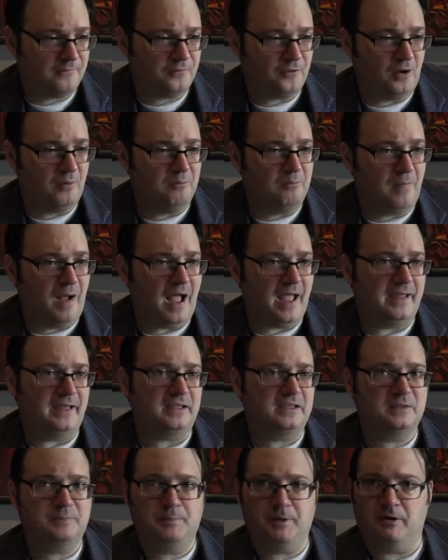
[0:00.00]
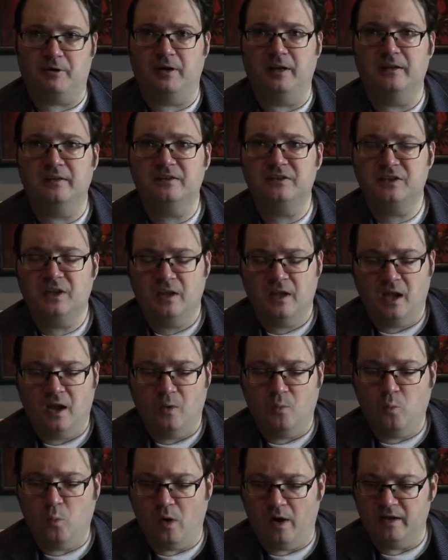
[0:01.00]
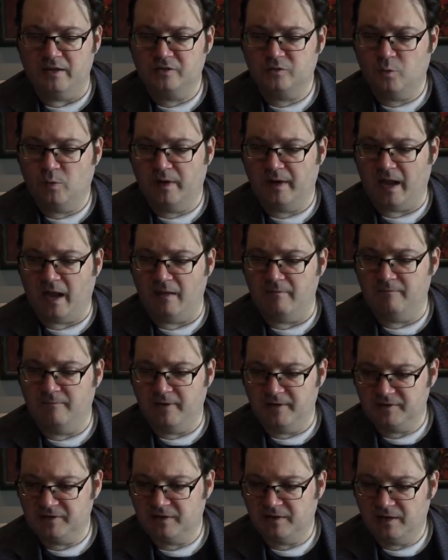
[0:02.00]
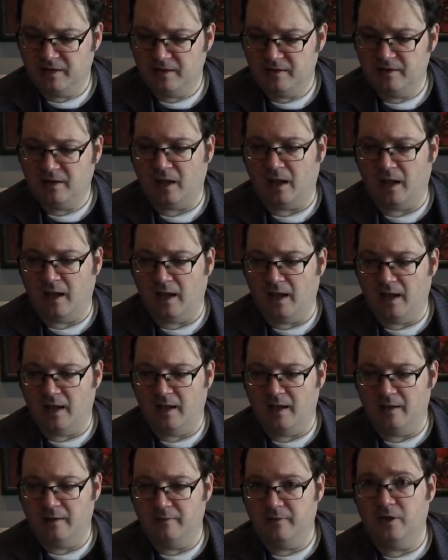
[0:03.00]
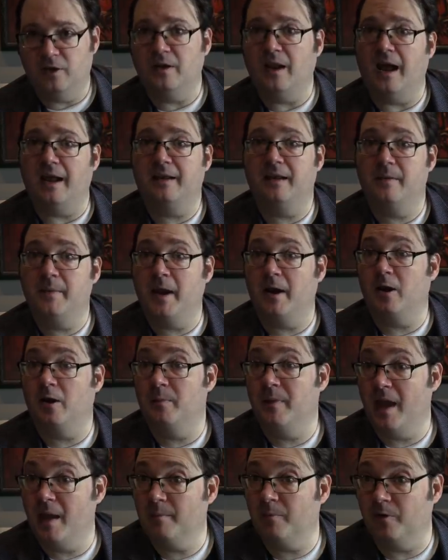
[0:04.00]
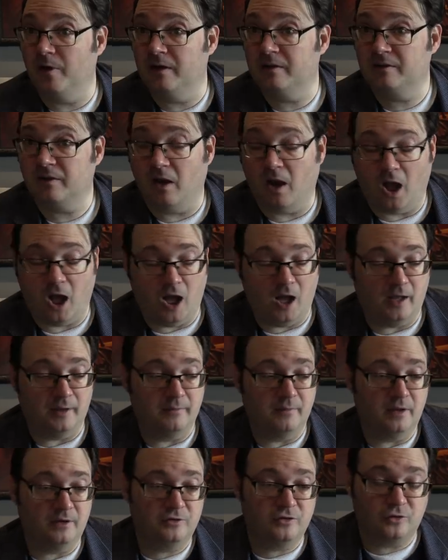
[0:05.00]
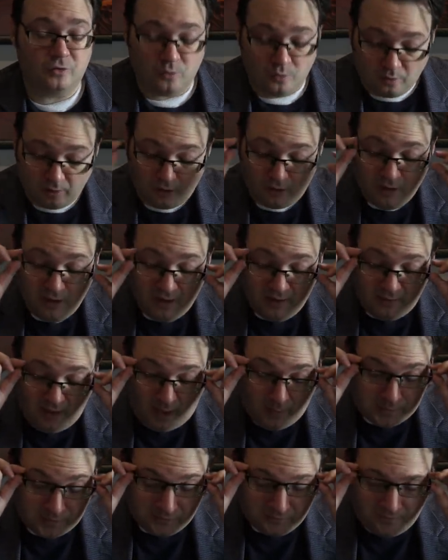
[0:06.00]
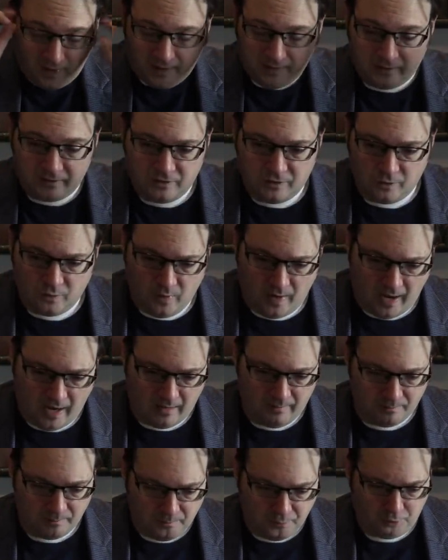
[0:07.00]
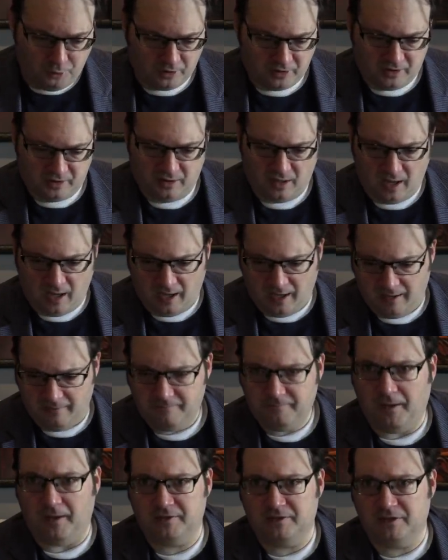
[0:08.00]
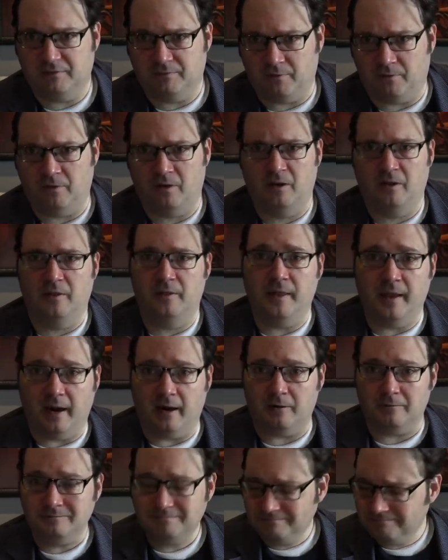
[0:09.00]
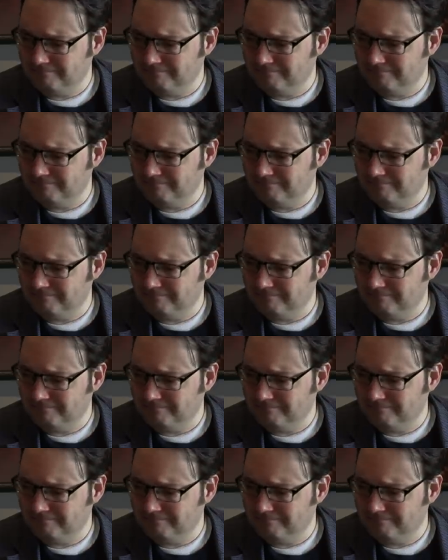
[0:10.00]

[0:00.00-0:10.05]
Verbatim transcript: from my experience was when I visited uh, the United Arab Emirates on tour. I was invited to a book uh, festival there.